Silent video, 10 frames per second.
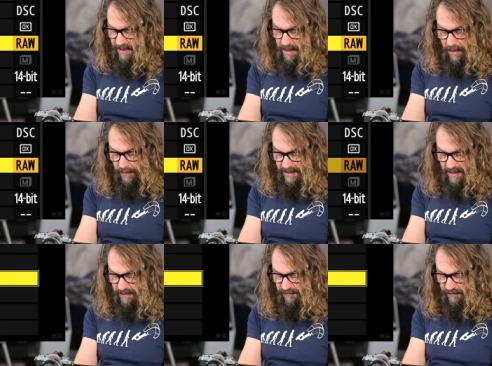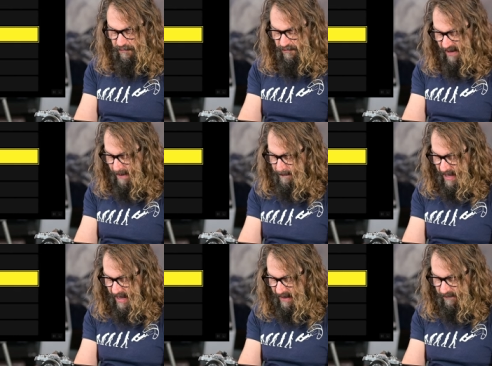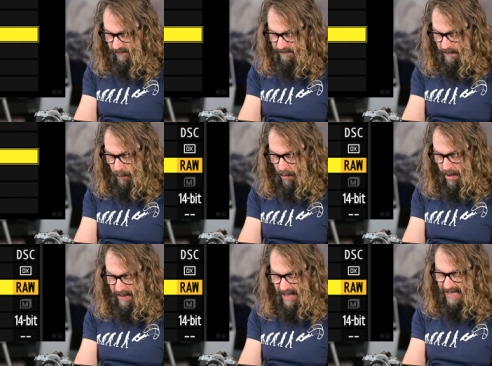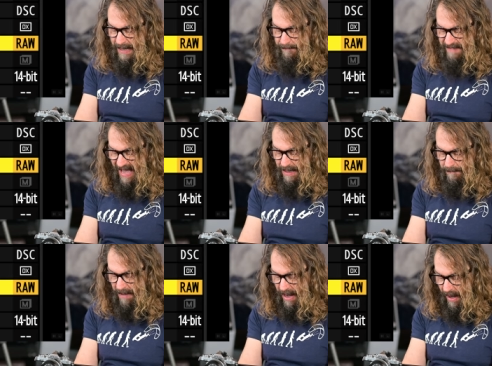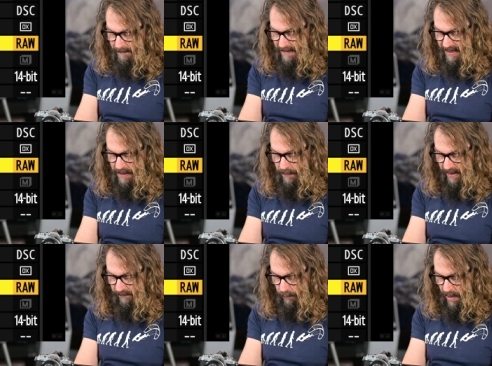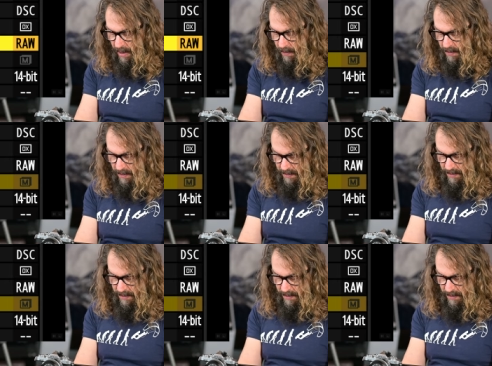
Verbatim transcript: You could go in and you could shoot JPEGs if you want. I keep that in my iMenu as well.